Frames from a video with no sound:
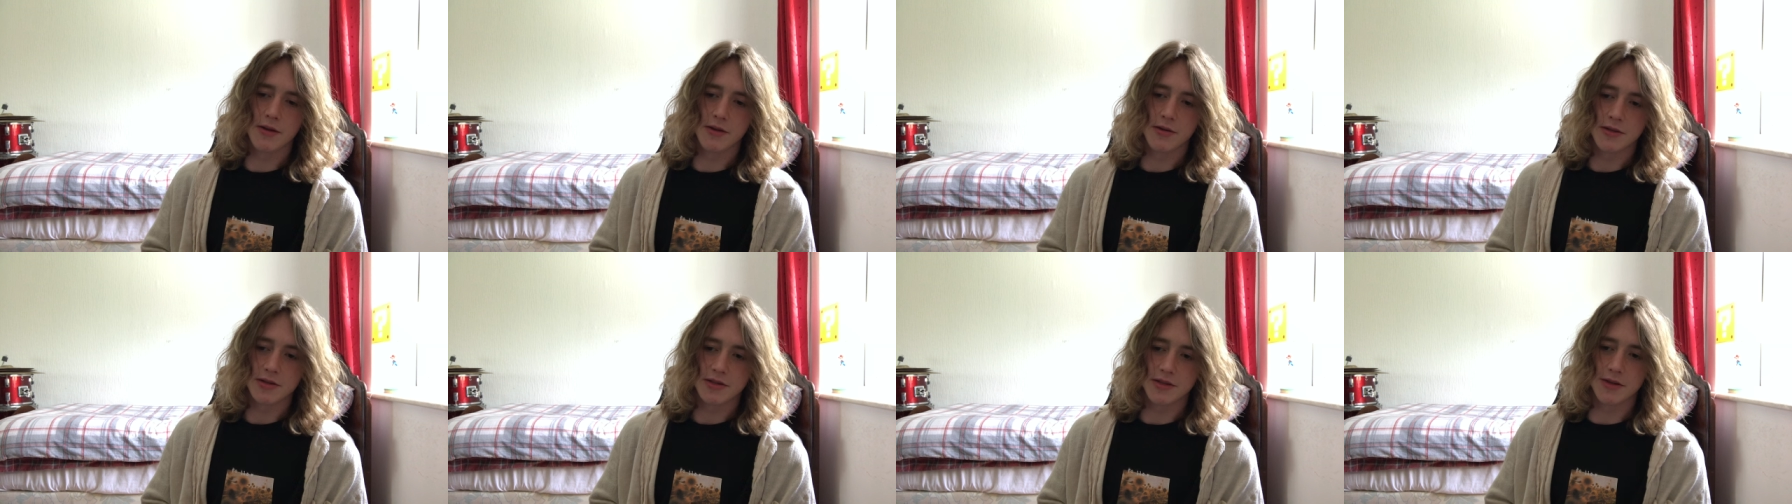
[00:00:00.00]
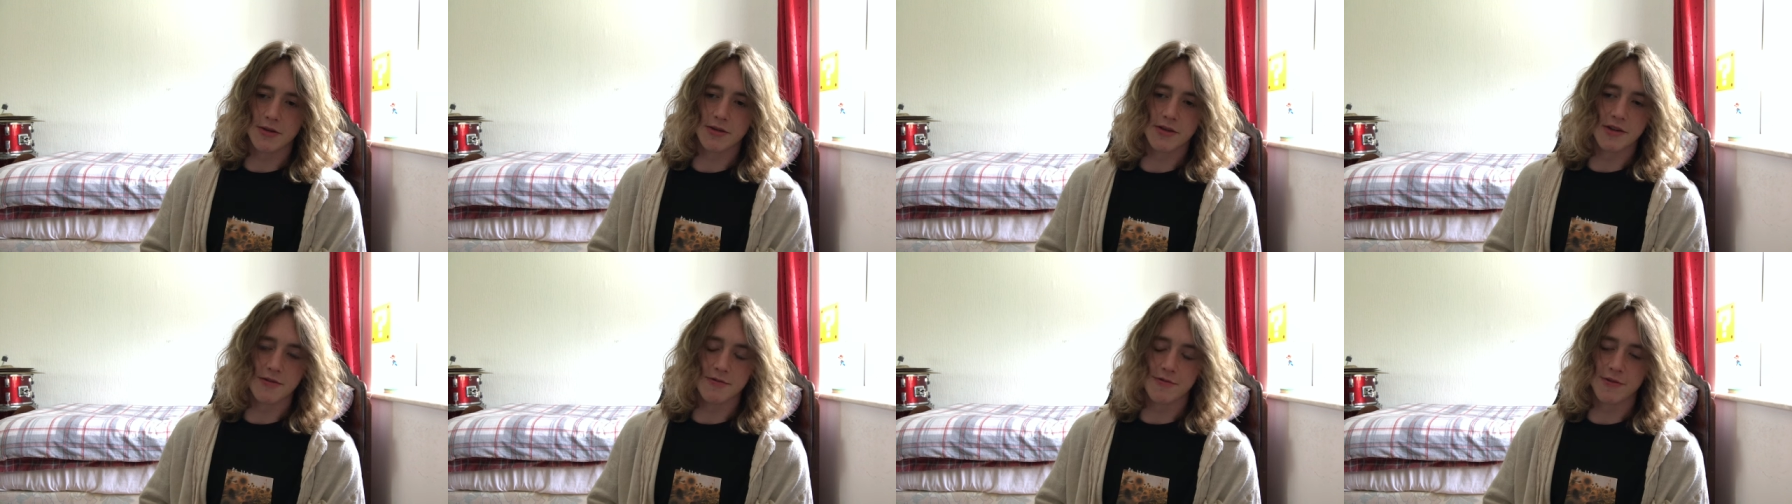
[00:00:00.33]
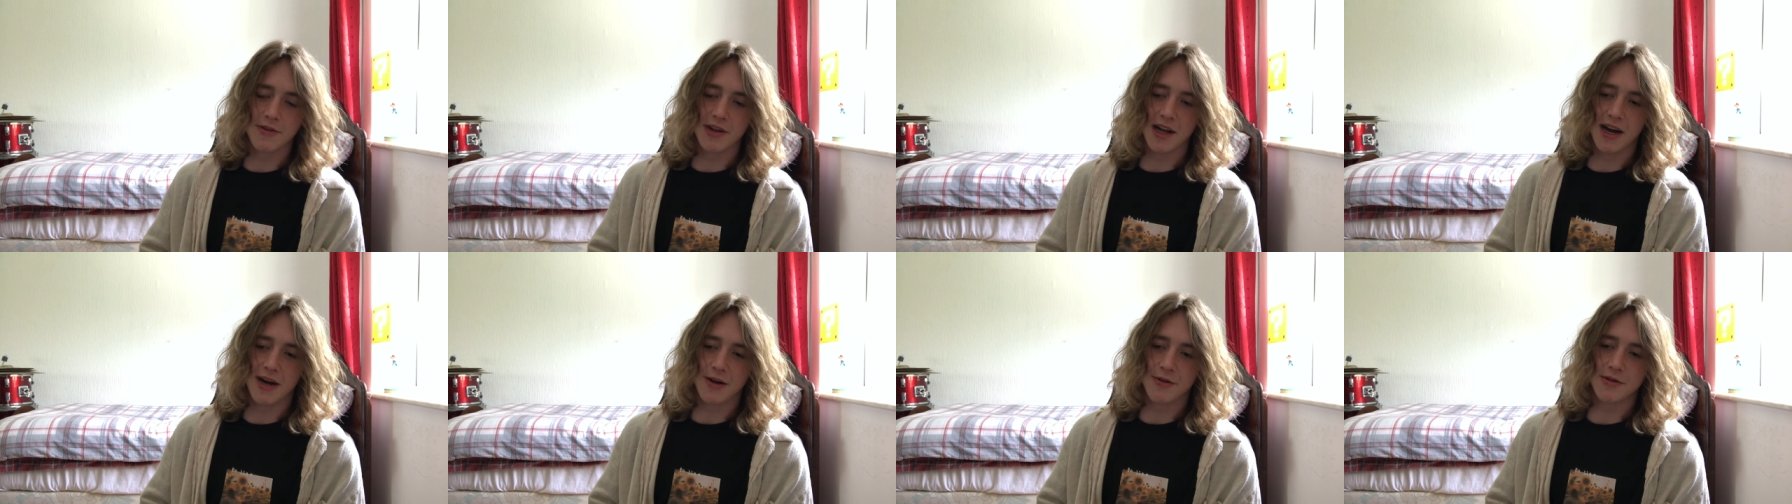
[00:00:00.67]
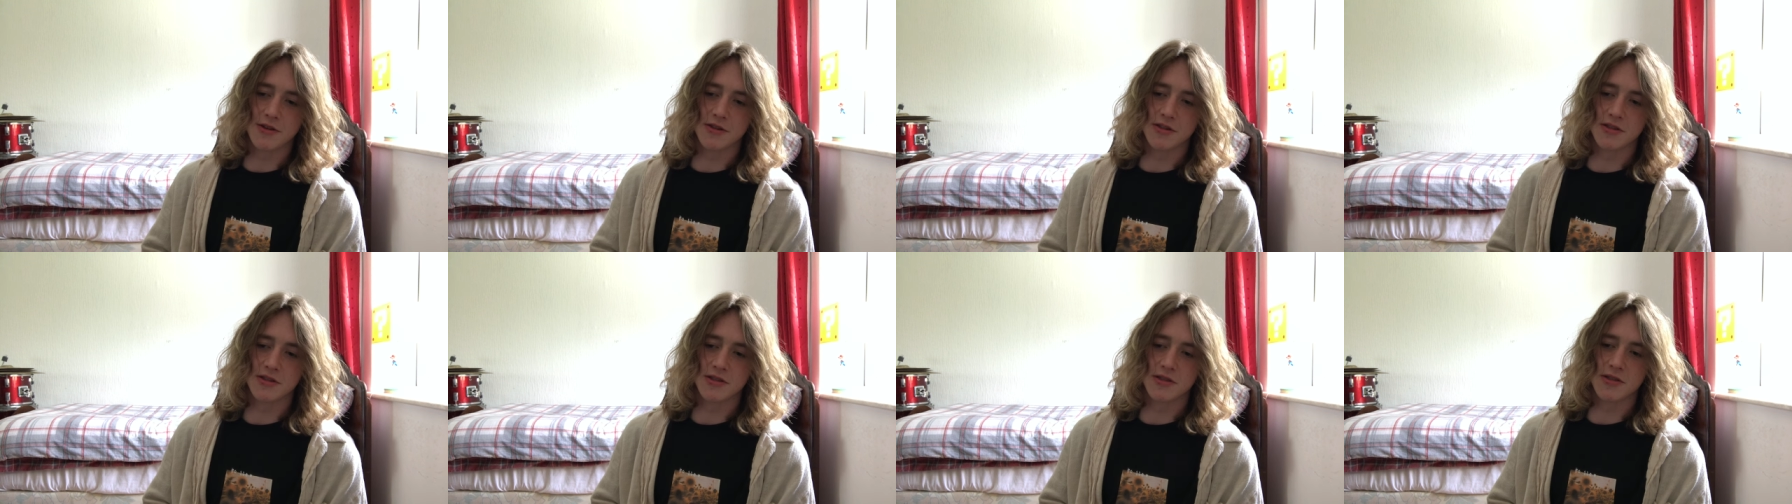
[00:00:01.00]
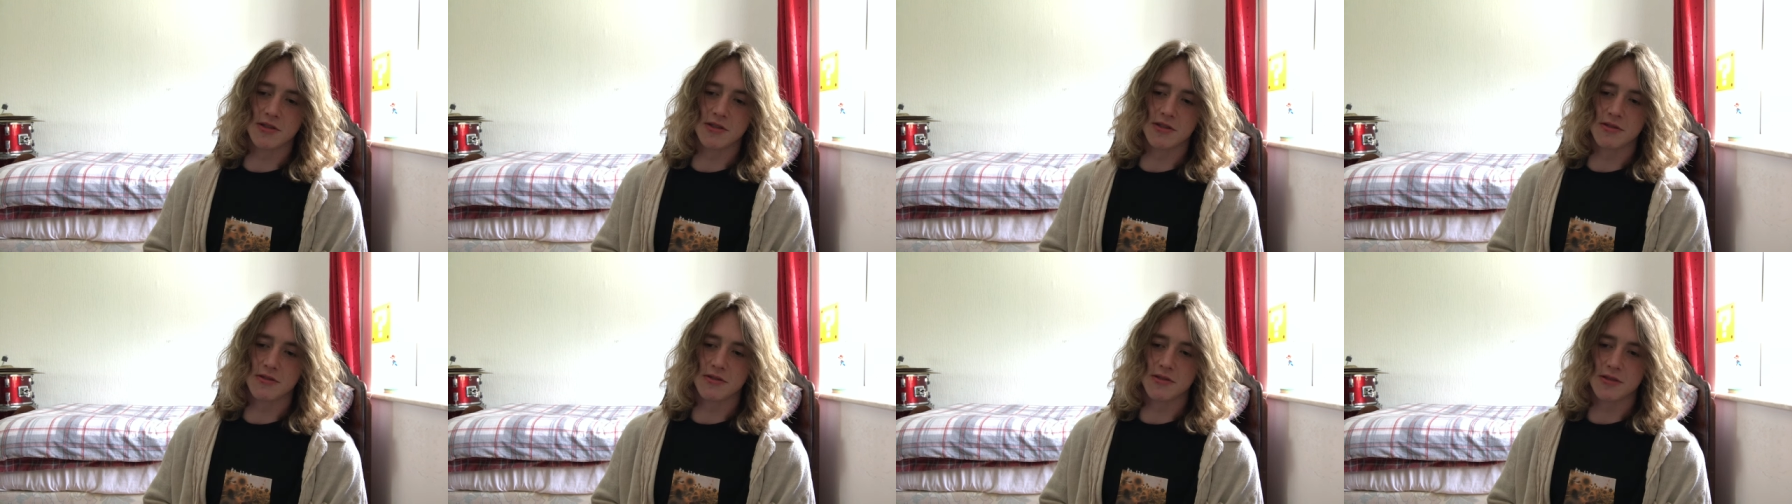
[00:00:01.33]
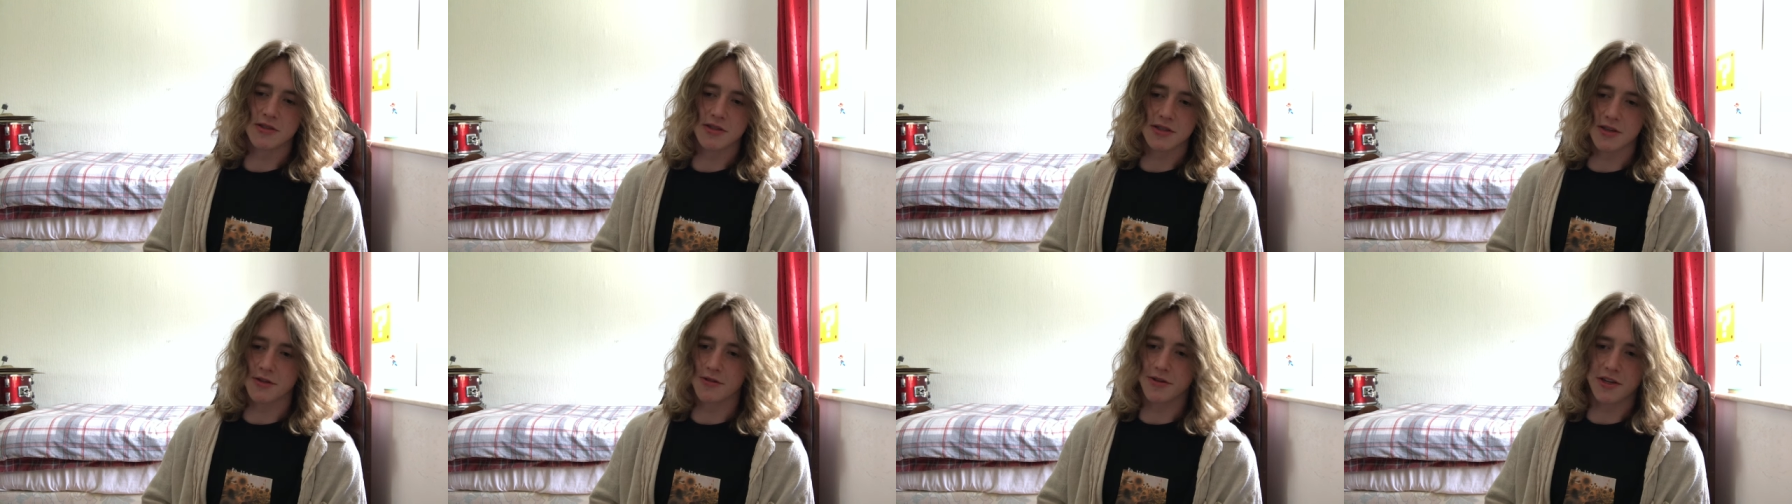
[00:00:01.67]
So did flowers,
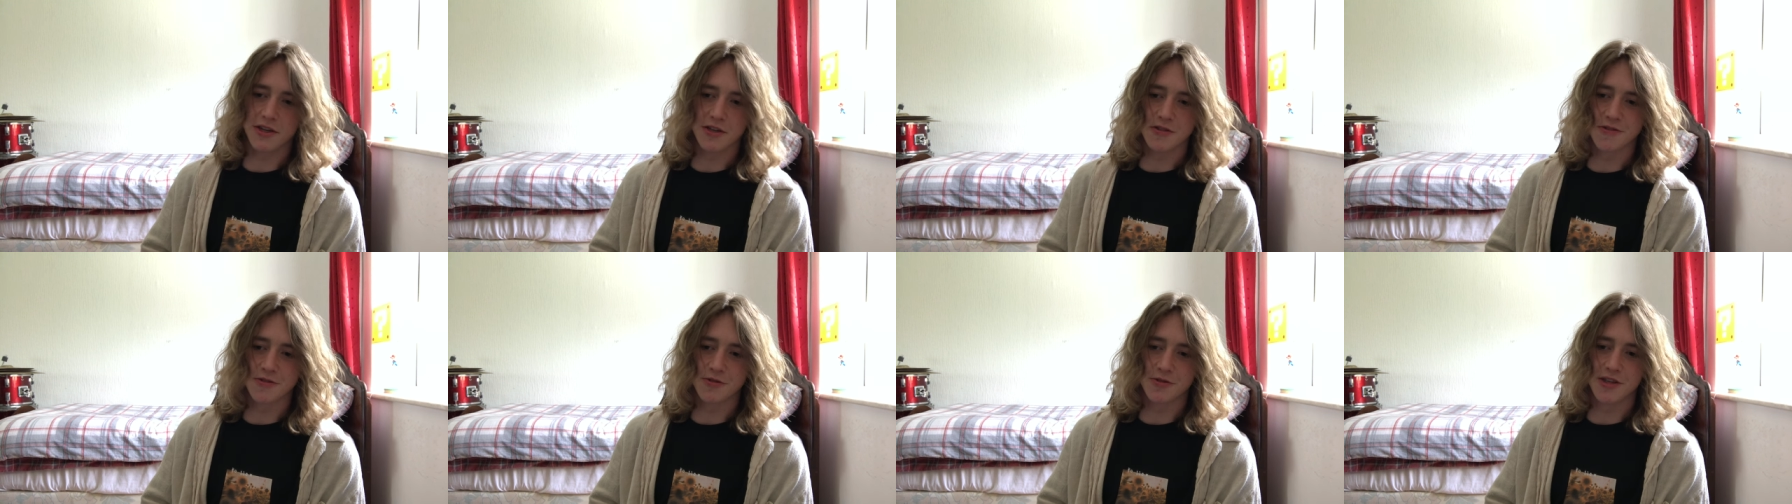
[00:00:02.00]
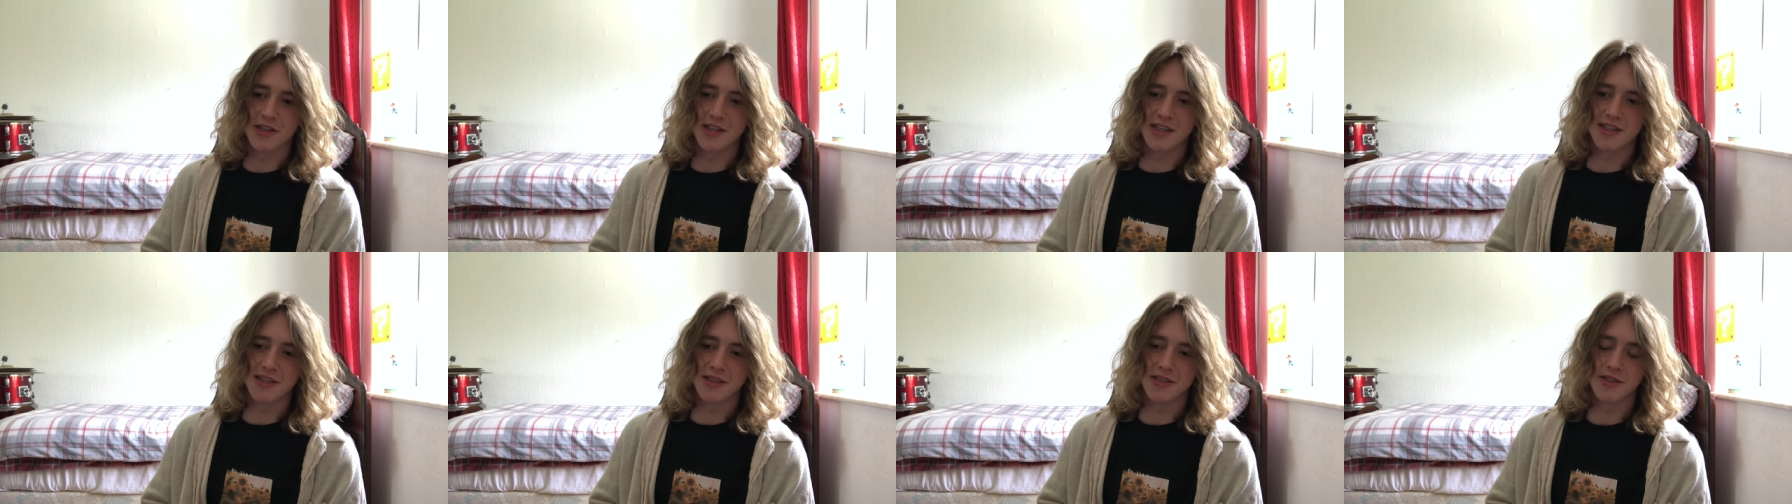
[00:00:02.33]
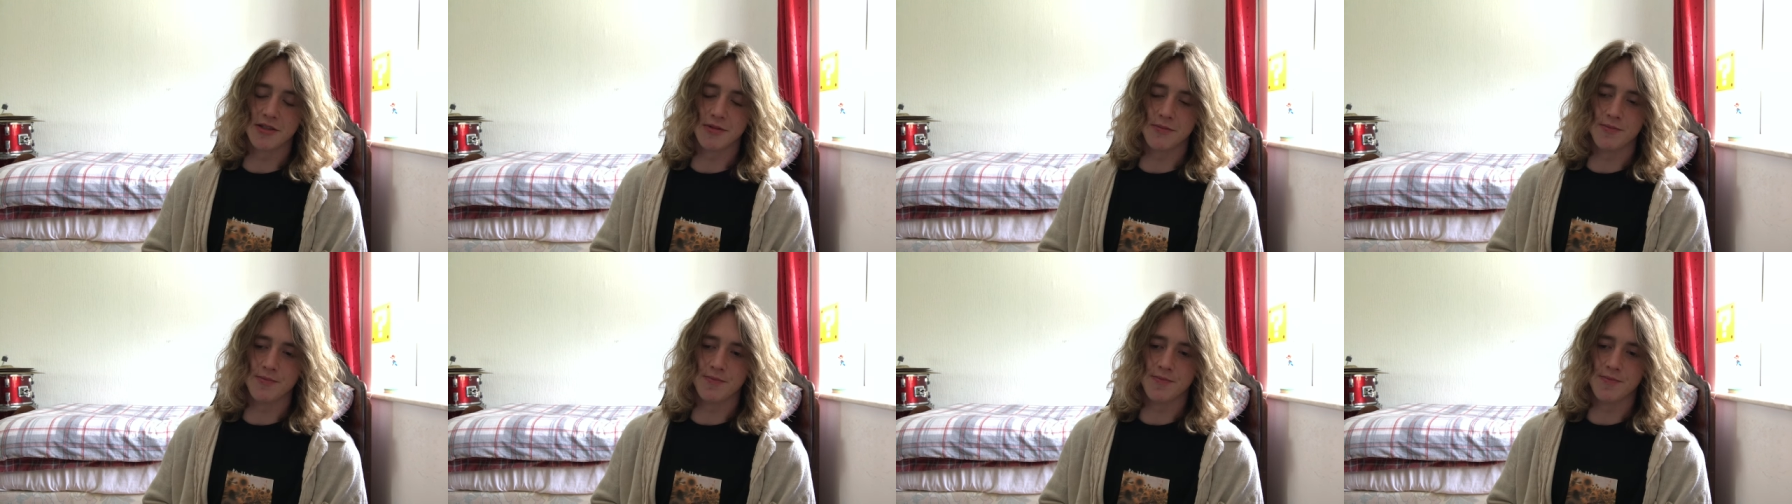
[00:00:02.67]
so did trees.